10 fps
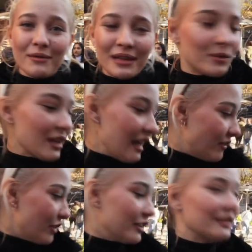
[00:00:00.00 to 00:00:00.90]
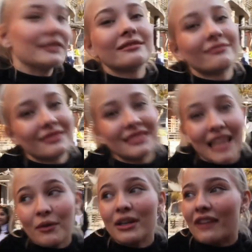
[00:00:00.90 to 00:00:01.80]
then would love her. They
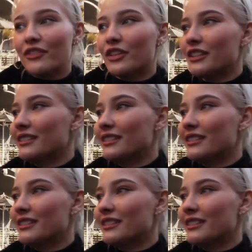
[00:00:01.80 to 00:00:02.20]
would love her.